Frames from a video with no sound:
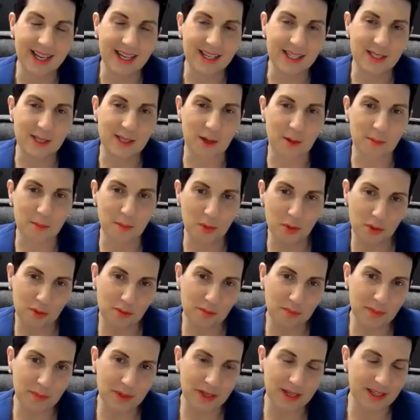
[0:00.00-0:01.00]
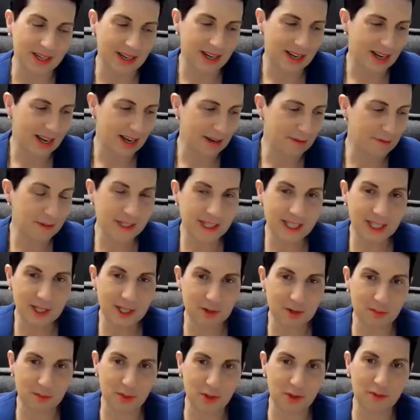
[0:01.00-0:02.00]
So movement,
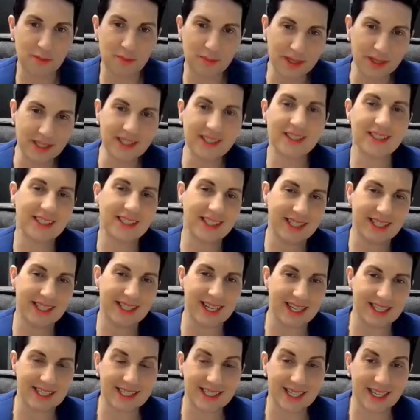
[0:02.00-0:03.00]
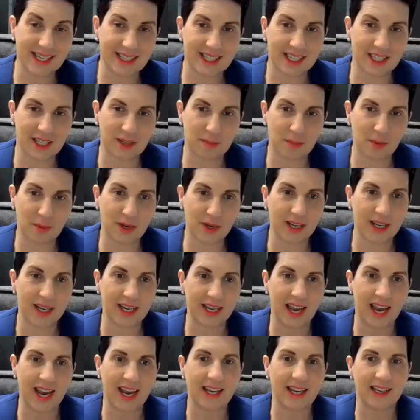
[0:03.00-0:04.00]
physical movement to the extent that your body can
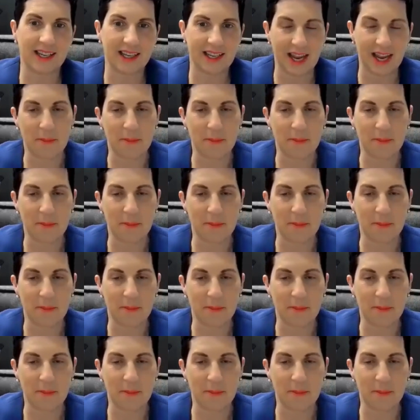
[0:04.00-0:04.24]
handle it,